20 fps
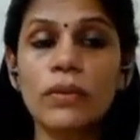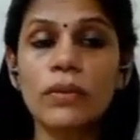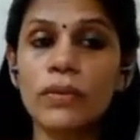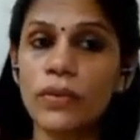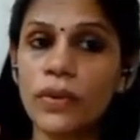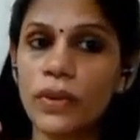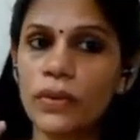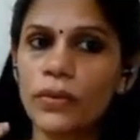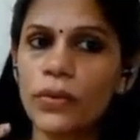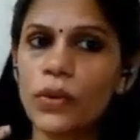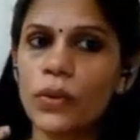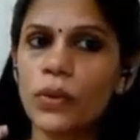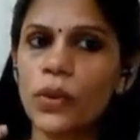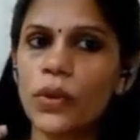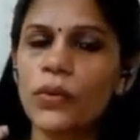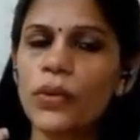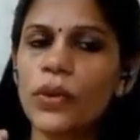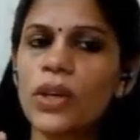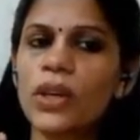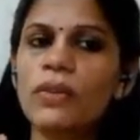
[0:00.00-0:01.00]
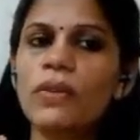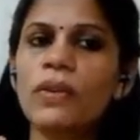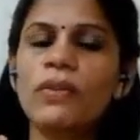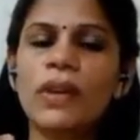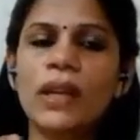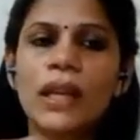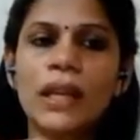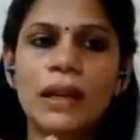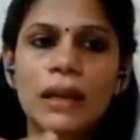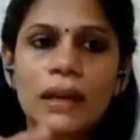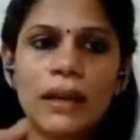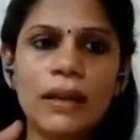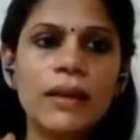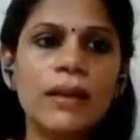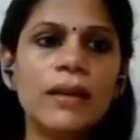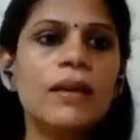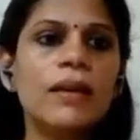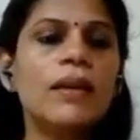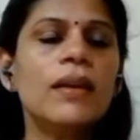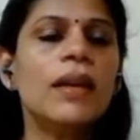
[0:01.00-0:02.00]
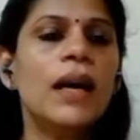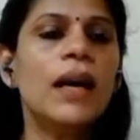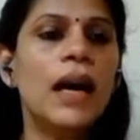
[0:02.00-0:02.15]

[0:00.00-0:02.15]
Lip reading: if you give a very clear,